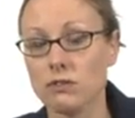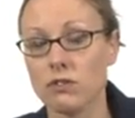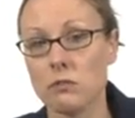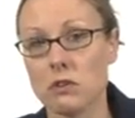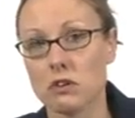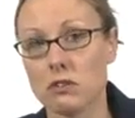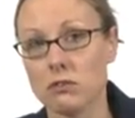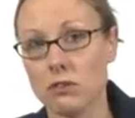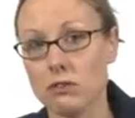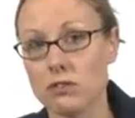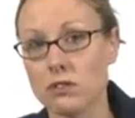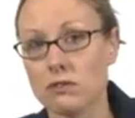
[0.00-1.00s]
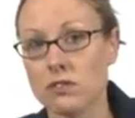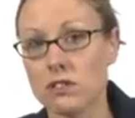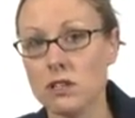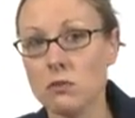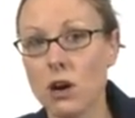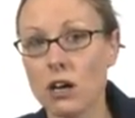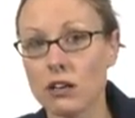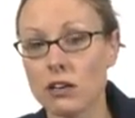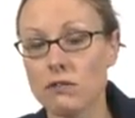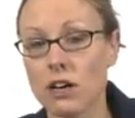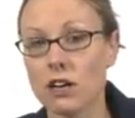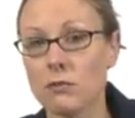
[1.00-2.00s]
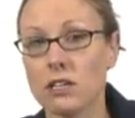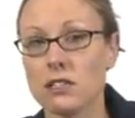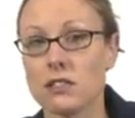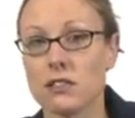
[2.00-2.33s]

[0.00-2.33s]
from the corrosive seawater environment